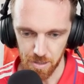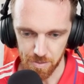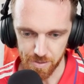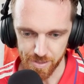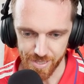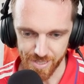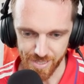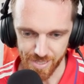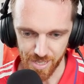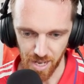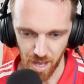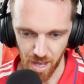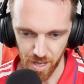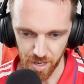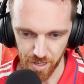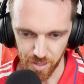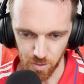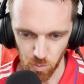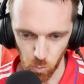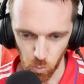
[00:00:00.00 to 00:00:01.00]

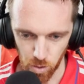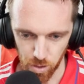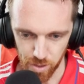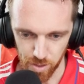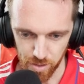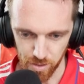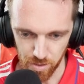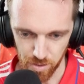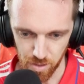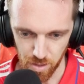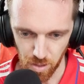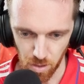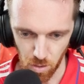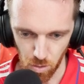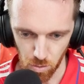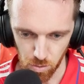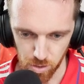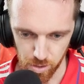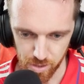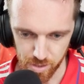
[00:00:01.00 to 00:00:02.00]
design where
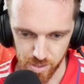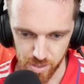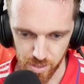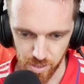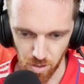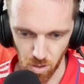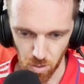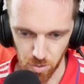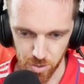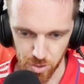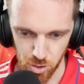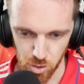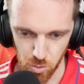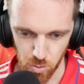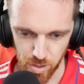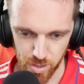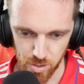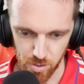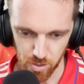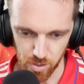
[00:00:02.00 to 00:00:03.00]
you can see all the
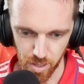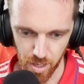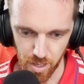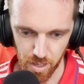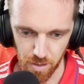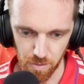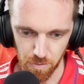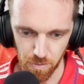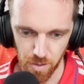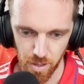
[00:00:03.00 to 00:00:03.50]
streets are kind of